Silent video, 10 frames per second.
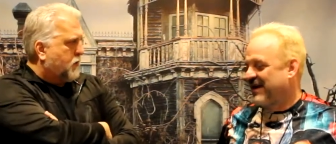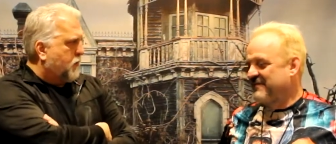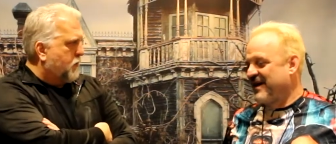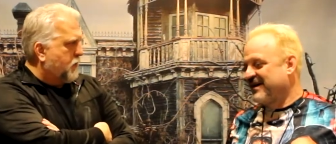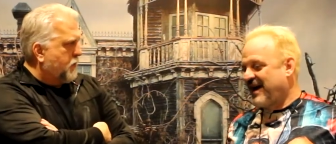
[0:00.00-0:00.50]
Speaker 1: I
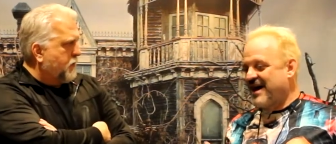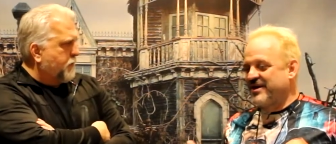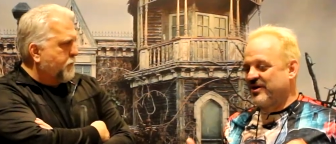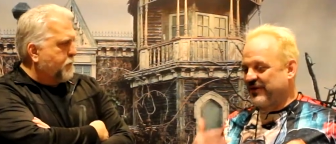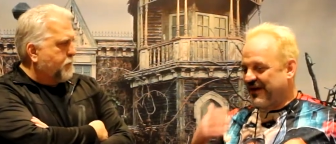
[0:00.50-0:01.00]
mean, I, I
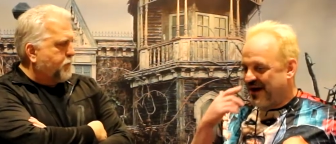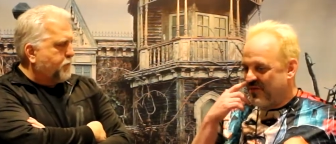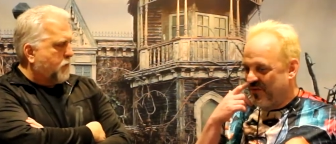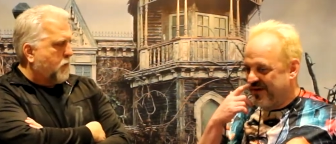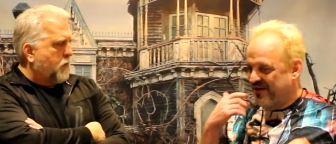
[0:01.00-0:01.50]
know that I'm
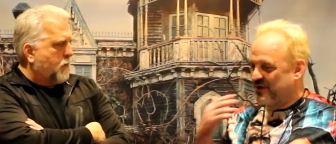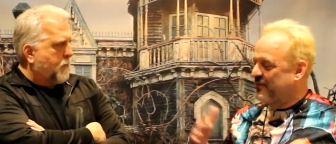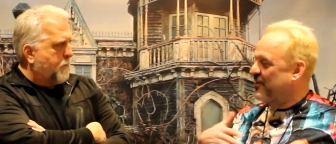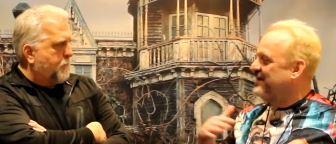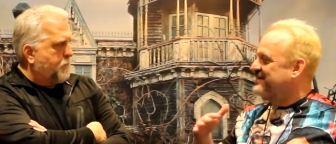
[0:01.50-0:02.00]
going to be a little
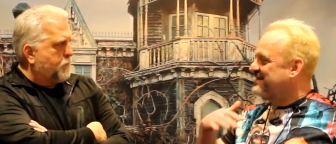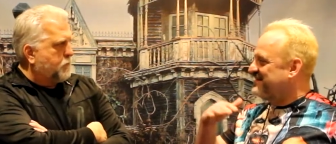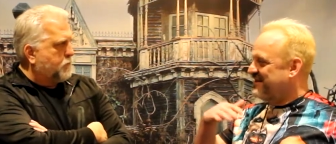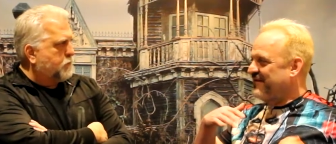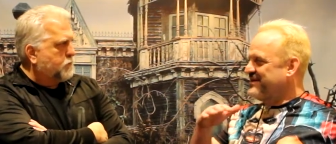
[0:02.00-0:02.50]
prejudiced
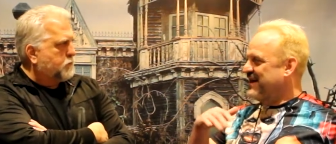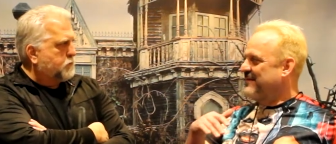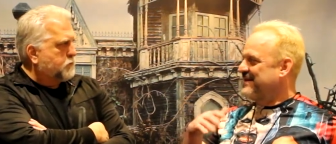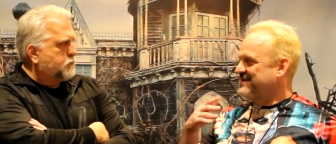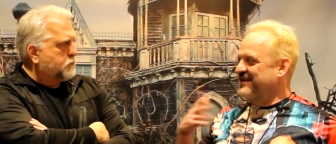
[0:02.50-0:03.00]
because every time
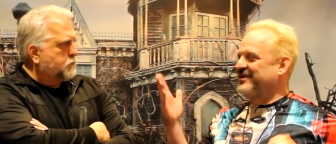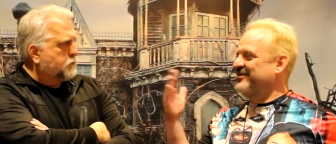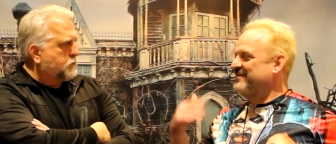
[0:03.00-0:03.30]
I see you in a